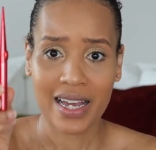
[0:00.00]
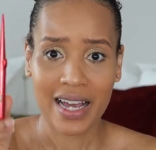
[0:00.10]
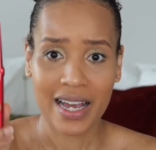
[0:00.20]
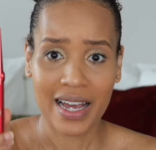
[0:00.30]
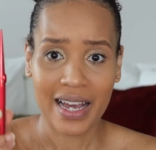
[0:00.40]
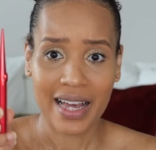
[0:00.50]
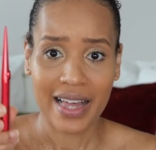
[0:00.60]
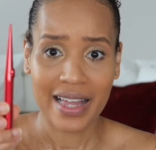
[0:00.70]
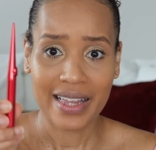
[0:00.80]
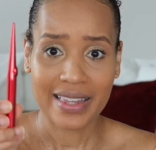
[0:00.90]

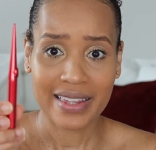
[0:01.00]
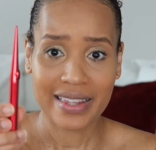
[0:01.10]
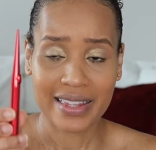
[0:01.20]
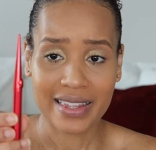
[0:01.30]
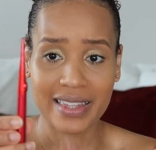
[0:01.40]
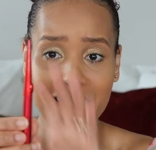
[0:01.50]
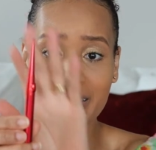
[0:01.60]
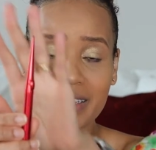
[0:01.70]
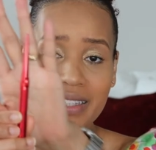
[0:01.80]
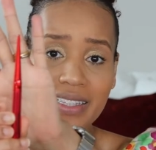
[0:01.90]

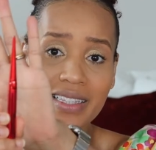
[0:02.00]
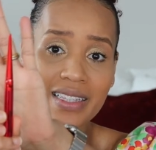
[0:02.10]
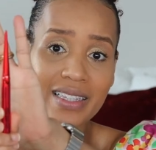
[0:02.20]
(silence)